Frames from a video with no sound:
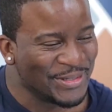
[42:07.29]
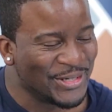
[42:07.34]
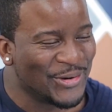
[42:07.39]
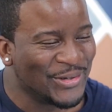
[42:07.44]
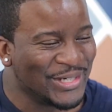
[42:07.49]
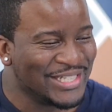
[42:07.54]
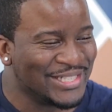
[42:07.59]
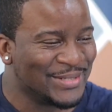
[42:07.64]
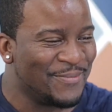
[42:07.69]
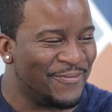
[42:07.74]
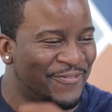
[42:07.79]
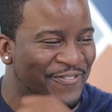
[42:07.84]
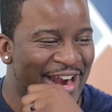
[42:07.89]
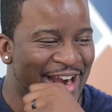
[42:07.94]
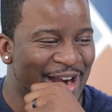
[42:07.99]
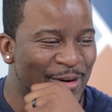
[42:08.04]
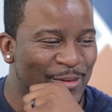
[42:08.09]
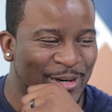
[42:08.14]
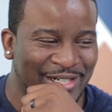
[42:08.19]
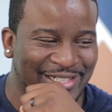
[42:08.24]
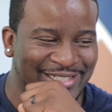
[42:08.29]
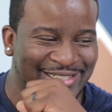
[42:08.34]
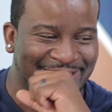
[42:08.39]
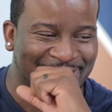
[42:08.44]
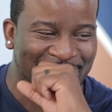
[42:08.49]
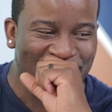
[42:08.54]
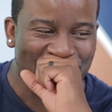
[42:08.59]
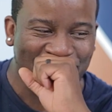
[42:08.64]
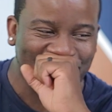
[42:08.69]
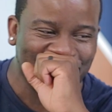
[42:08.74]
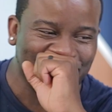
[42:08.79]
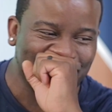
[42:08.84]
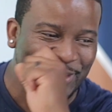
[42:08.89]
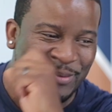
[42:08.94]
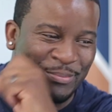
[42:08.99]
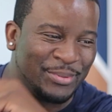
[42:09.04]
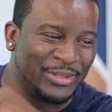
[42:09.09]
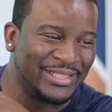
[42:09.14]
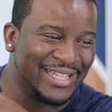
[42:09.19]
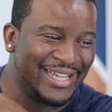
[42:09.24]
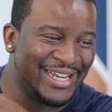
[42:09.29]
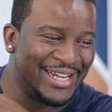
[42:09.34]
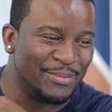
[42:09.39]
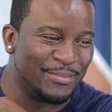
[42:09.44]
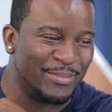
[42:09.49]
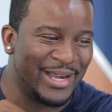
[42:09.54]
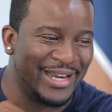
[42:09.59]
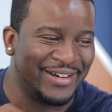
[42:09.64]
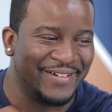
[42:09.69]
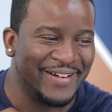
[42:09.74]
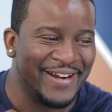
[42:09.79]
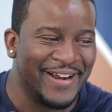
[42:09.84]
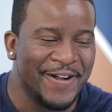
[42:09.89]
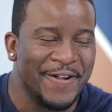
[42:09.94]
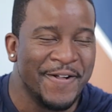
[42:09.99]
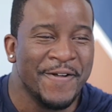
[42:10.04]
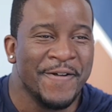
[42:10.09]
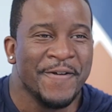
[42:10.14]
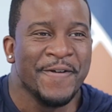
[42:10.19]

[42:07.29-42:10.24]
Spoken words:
gonna get some fireworks or something. So we can put that in the background.